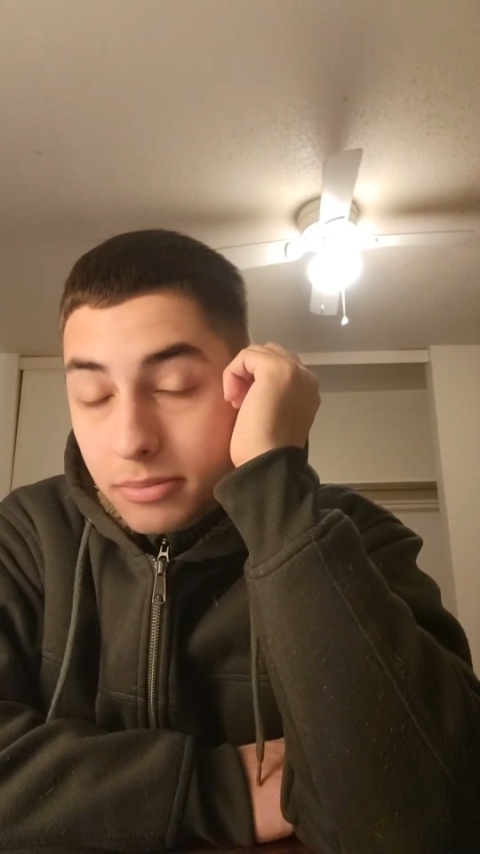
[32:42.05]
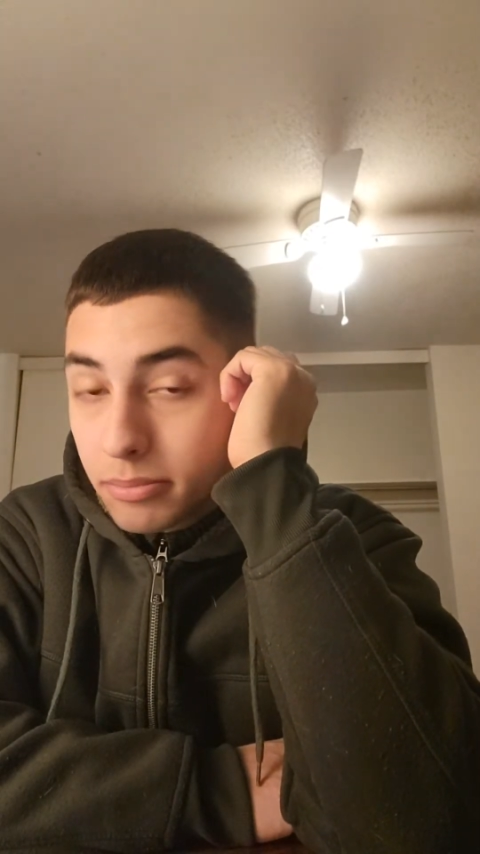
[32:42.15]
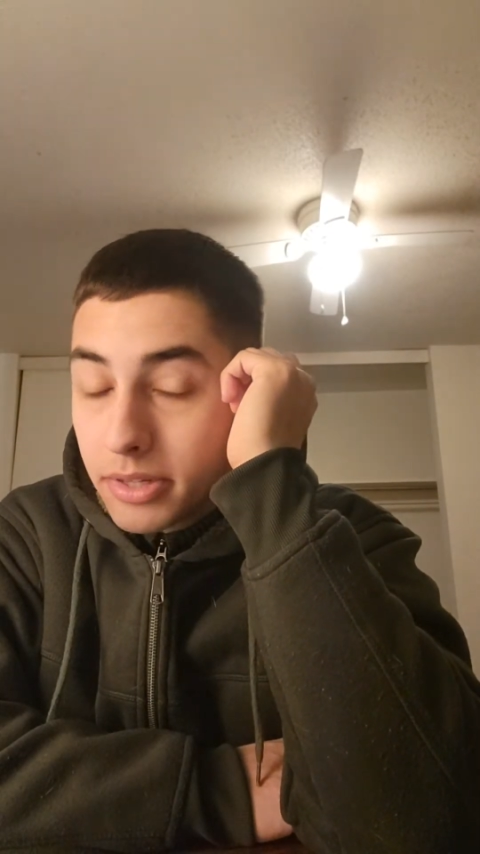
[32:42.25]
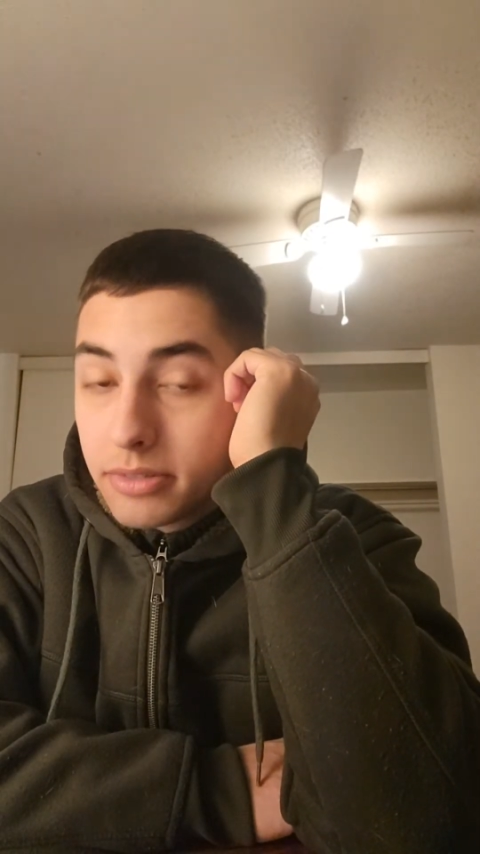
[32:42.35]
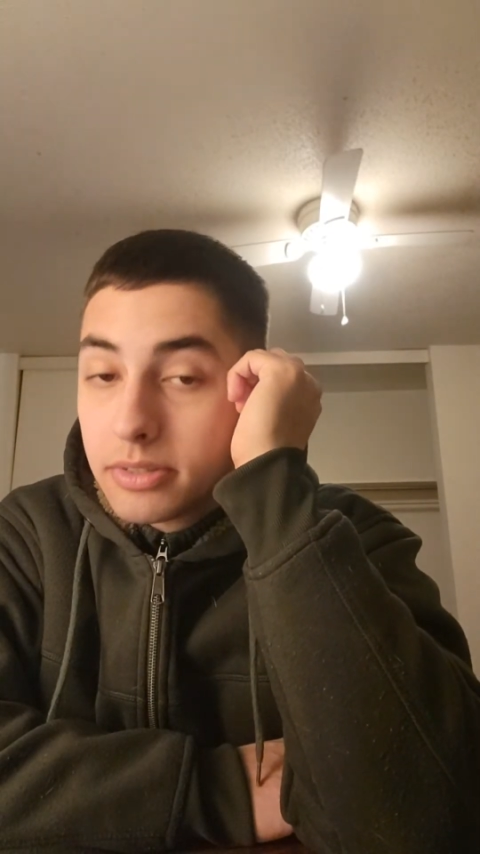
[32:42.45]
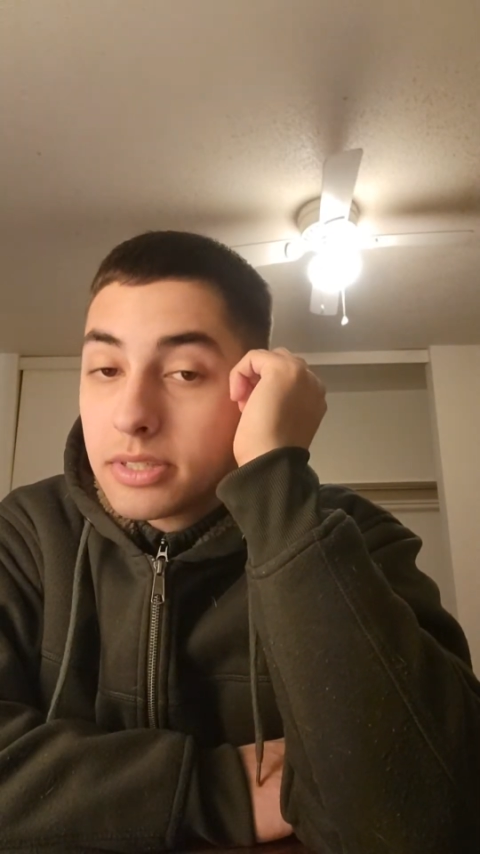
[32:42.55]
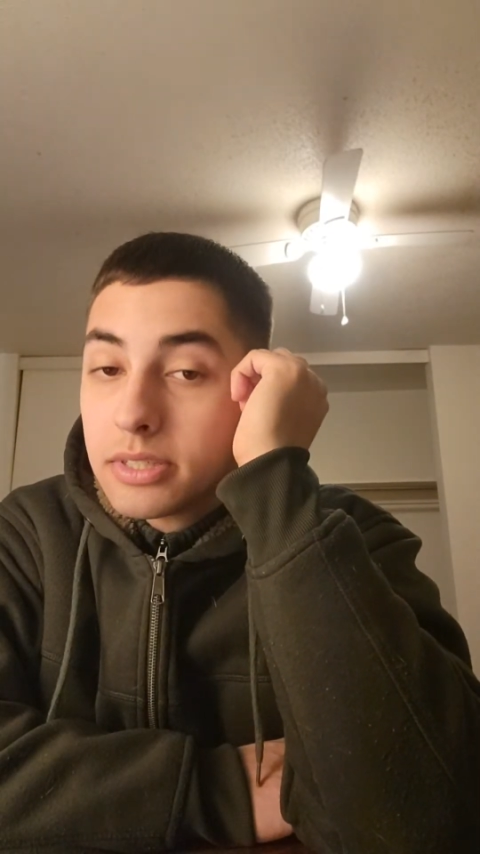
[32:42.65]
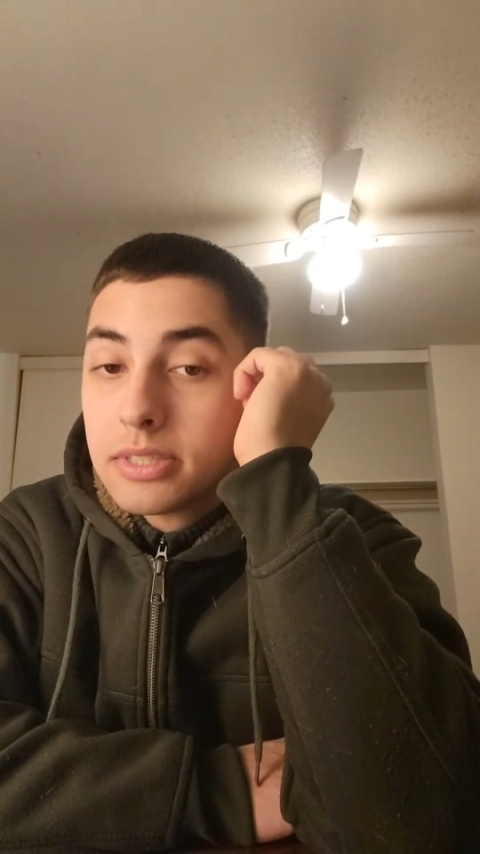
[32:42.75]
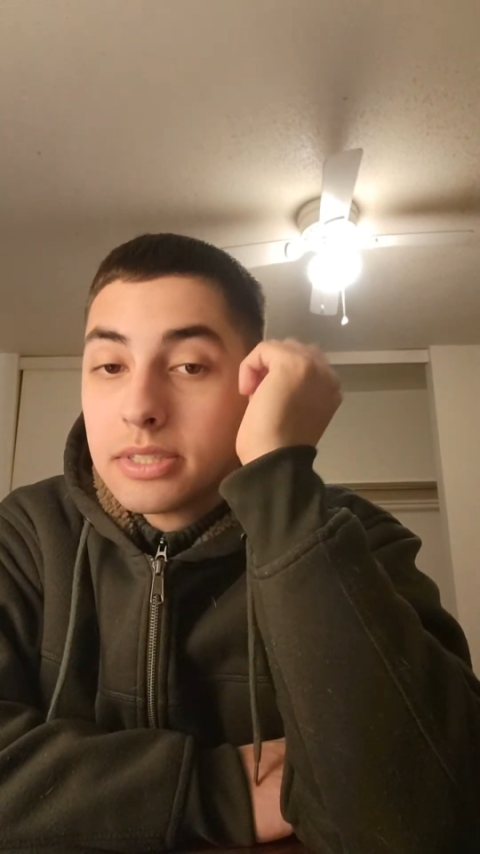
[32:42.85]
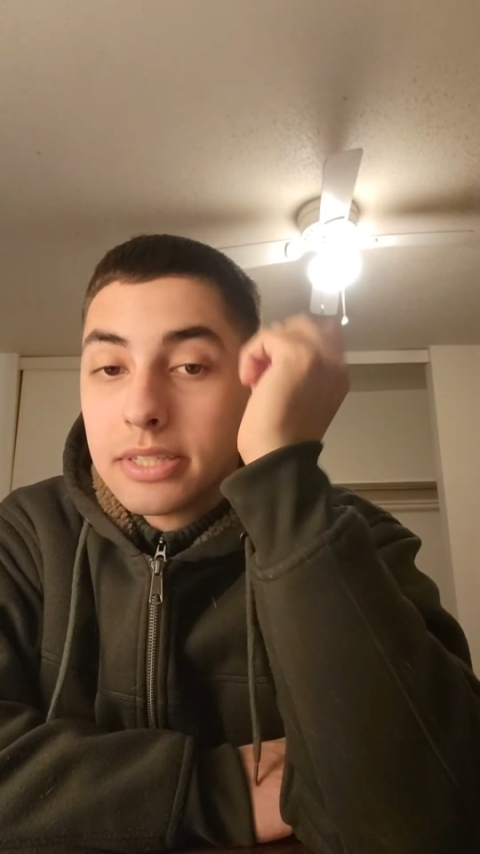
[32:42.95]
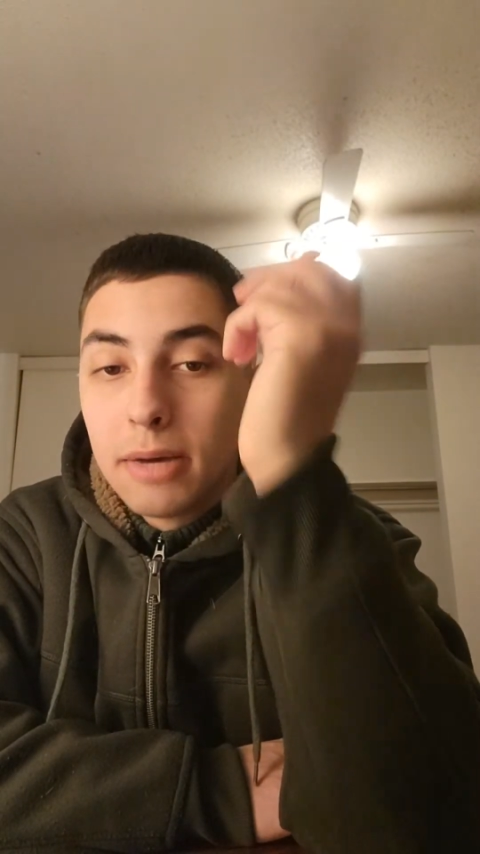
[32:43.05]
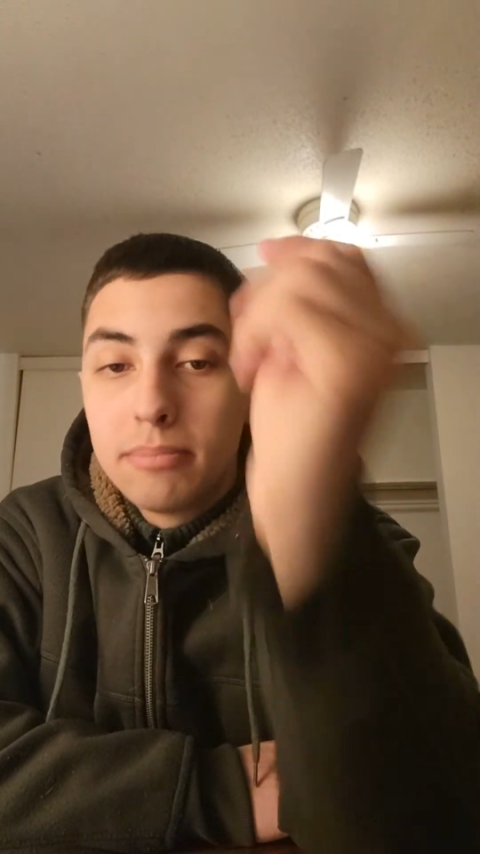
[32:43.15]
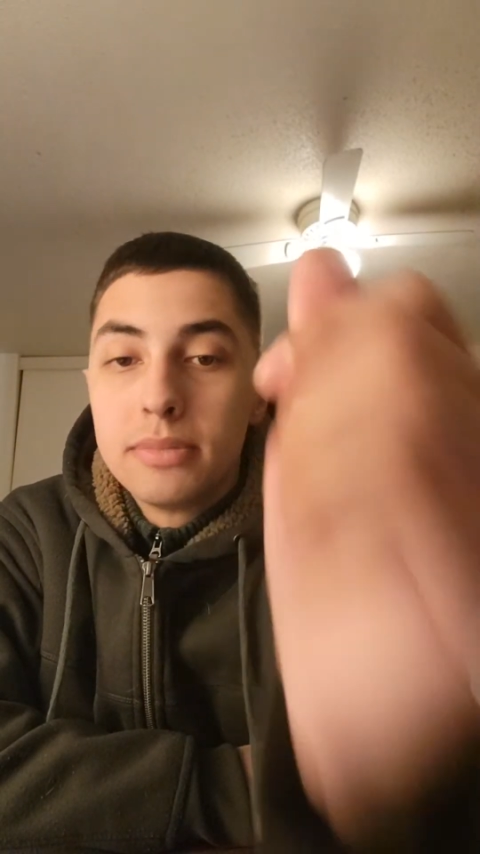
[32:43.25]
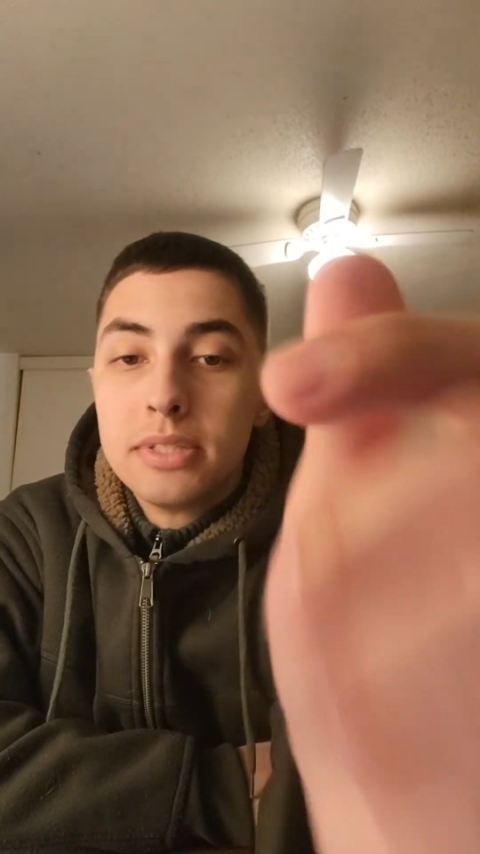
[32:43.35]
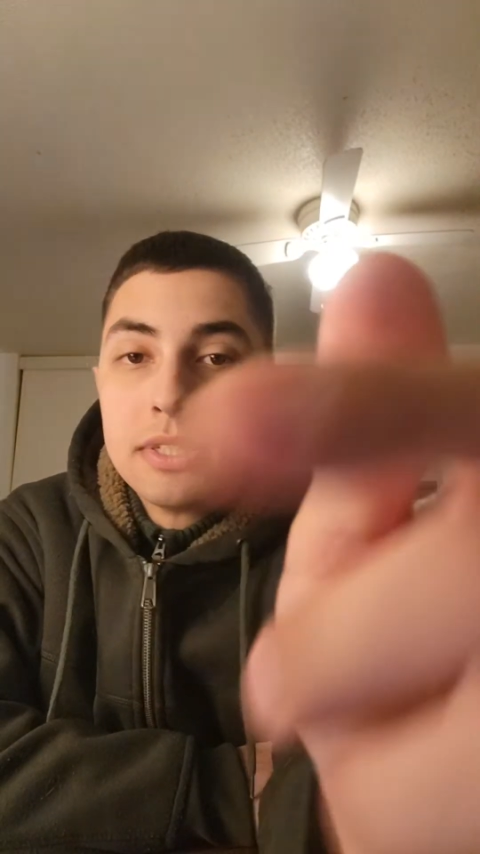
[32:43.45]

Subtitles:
But, yep.